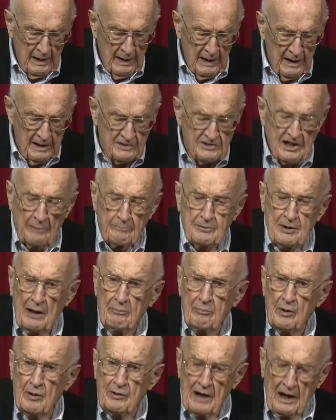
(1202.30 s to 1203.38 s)
In
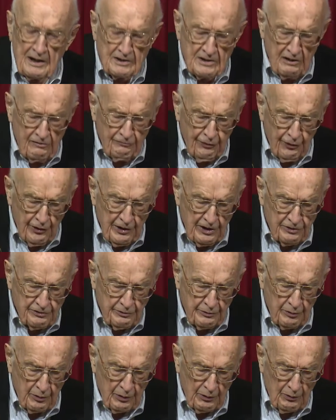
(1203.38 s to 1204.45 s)
September
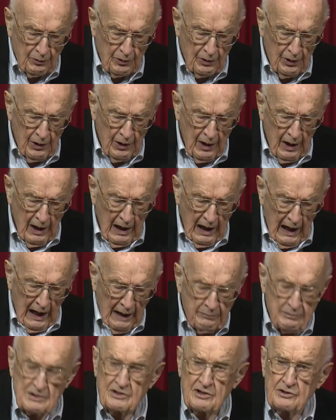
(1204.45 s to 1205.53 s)
1943, I
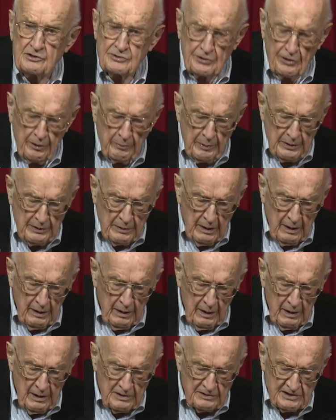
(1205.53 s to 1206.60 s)
was in Durban,
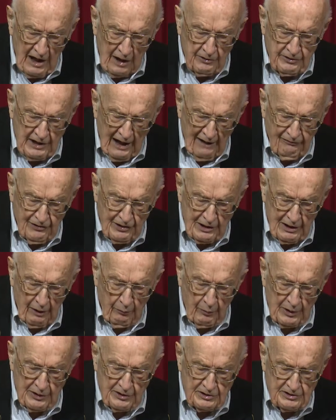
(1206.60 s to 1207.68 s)
South Africa,
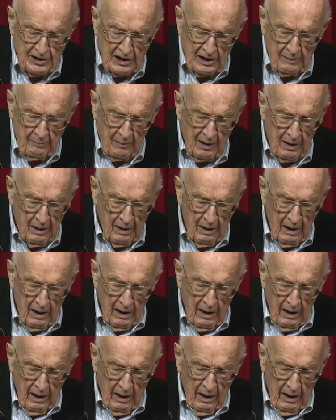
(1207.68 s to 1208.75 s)
with a team
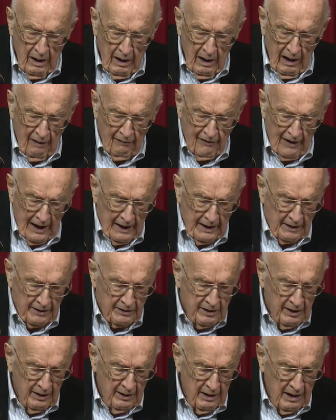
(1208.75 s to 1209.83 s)
of
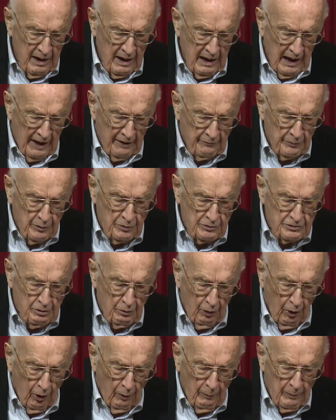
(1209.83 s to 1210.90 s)
eight en route to
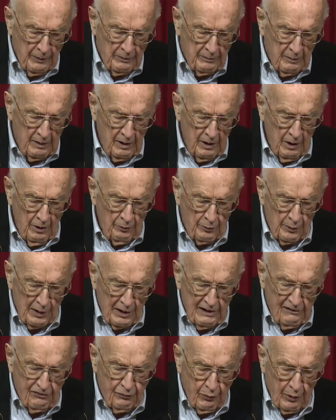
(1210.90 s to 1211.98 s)
open
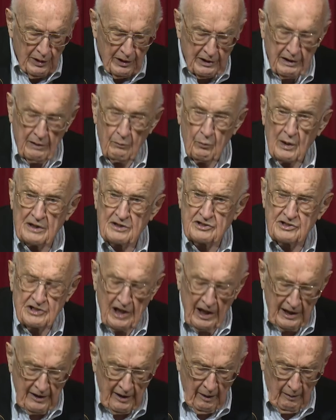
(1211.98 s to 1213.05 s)
relief work in West
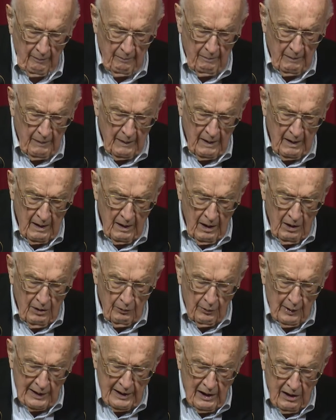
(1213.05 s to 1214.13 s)
China.
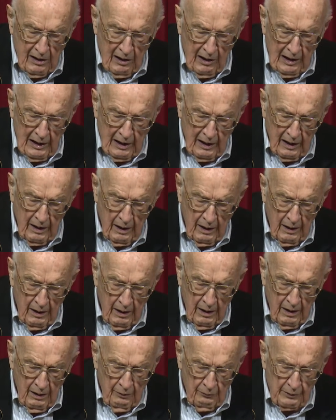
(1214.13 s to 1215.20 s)
Regularly,
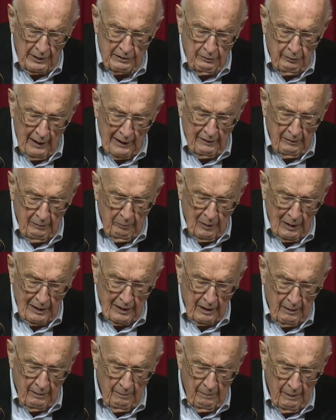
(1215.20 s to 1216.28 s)
regrettably,